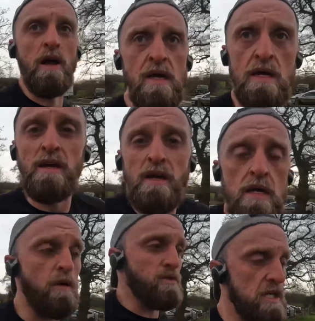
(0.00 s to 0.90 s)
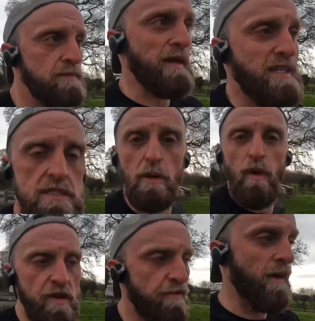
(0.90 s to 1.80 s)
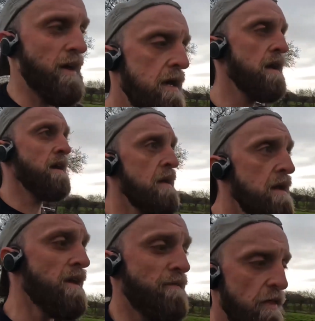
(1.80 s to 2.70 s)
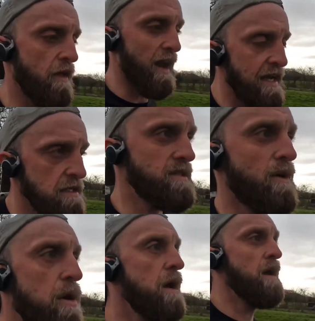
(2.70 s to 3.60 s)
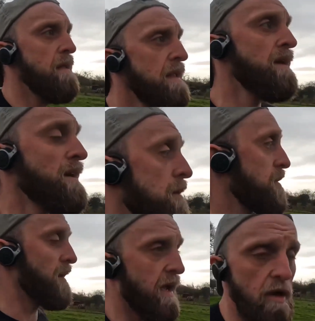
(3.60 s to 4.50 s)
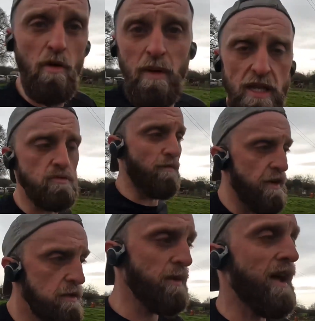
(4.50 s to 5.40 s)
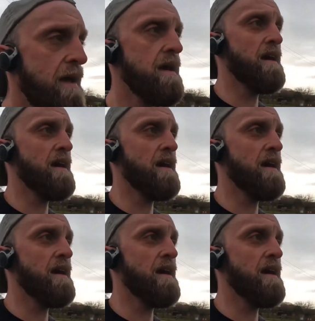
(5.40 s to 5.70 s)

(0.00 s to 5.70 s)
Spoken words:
I wasn't expecting it to be way feather light. So but yeah, get home, get this one finished. But yeah,